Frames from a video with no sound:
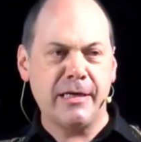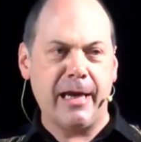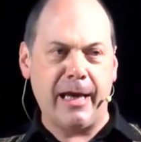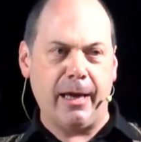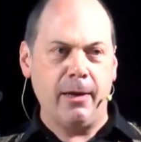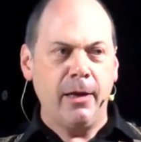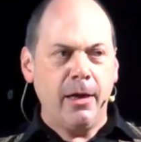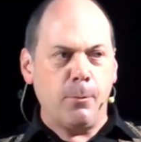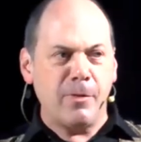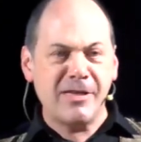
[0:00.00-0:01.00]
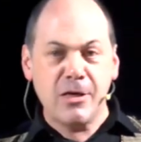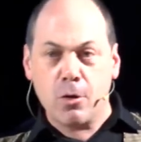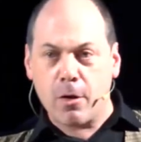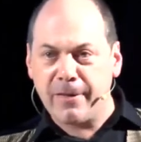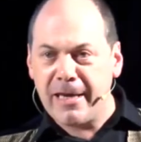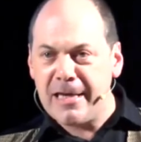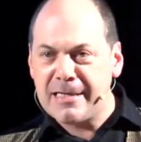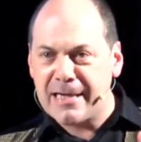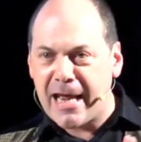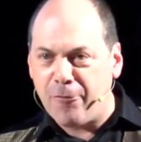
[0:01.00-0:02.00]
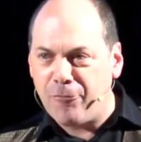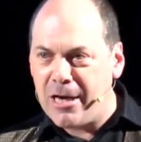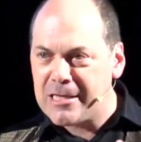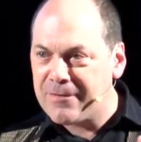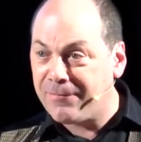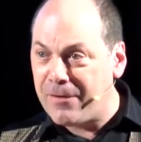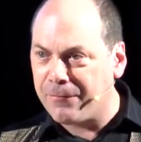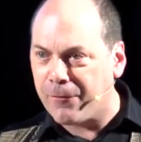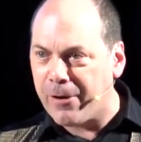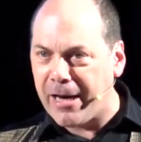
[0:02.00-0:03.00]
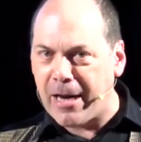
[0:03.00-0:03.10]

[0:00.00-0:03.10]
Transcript: here. And we've still got the internet relatively free.